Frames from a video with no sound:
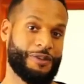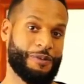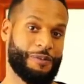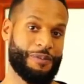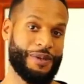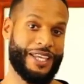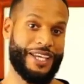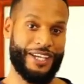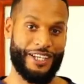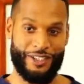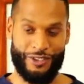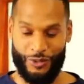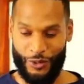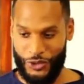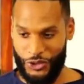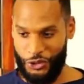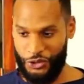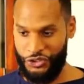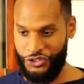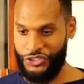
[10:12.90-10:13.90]
Because
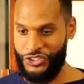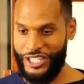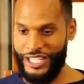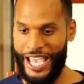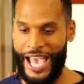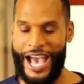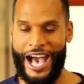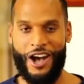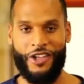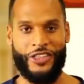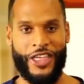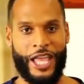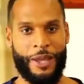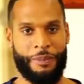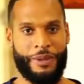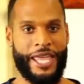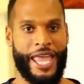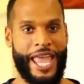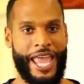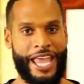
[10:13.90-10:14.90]
when you see how they
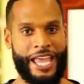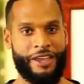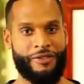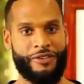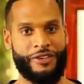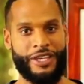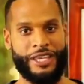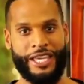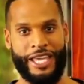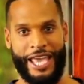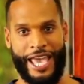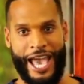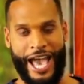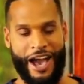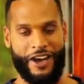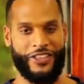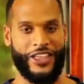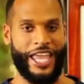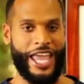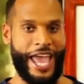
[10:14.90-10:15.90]
behave and
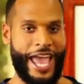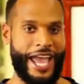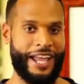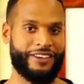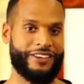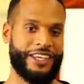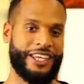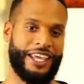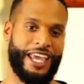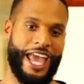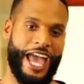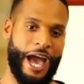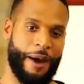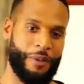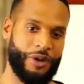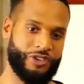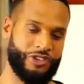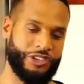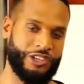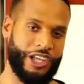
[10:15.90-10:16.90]
how they act and how
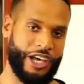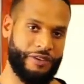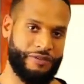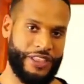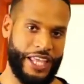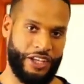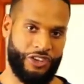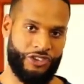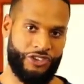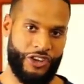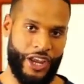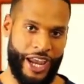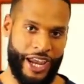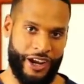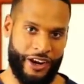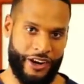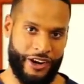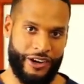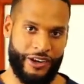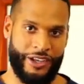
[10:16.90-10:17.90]
much love they
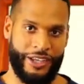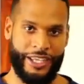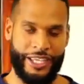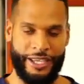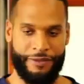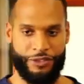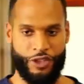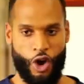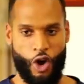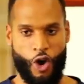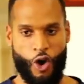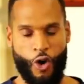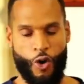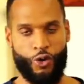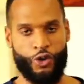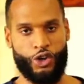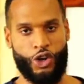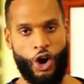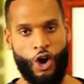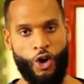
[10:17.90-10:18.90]
share, if the
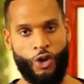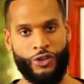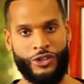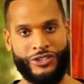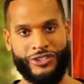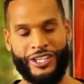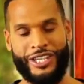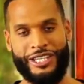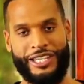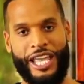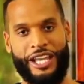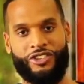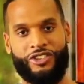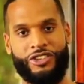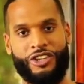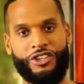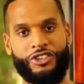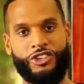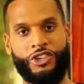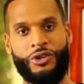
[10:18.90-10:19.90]
whole goal is
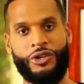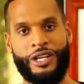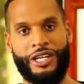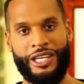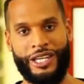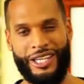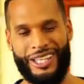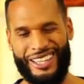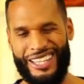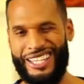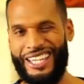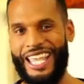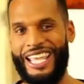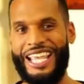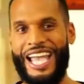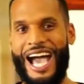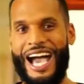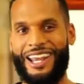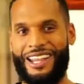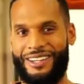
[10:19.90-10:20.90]
connection and unity, then they
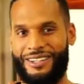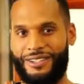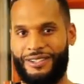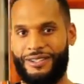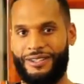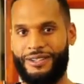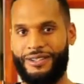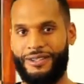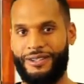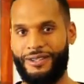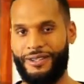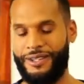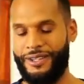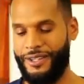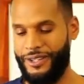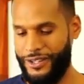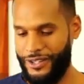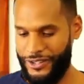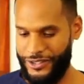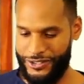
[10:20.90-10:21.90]
got it.
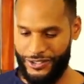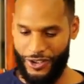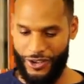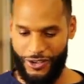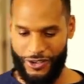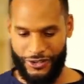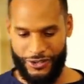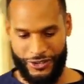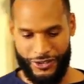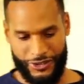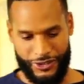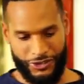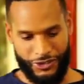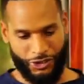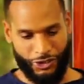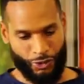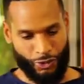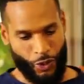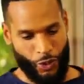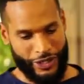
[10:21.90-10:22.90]
So
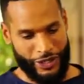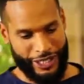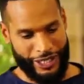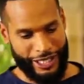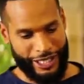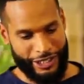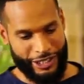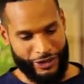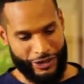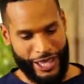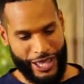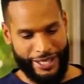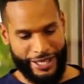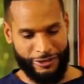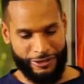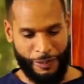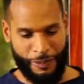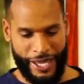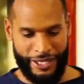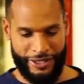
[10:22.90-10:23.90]
just wanted to clear that
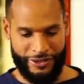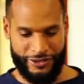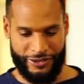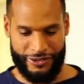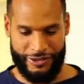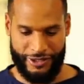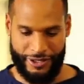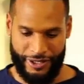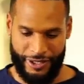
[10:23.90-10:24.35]
space